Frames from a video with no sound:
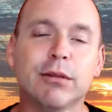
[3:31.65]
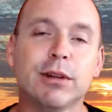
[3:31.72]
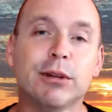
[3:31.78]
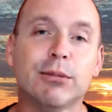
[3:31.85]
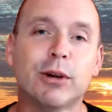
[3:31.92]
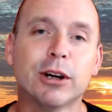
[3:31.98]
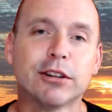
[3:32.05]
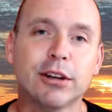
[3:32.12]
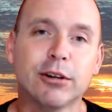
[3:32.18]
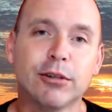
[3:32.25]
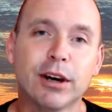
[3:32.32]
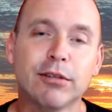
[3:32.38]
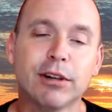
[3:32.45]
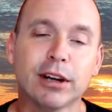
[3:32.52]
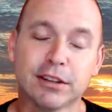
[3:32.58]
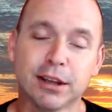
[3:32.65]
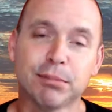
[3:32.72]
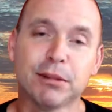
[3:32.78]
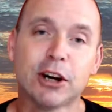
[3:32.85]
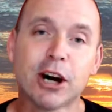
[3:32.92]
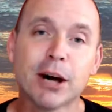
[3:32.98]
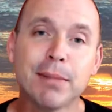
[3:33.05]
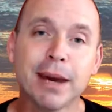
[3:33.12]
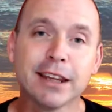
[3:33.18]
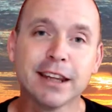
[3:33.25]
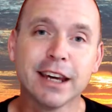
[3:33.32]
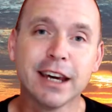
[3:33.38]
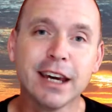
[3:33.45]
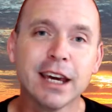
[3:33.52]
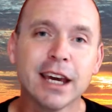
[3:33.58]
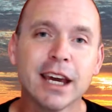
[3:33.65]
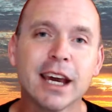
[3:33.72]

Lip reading: them whatsoever, except that I bank there.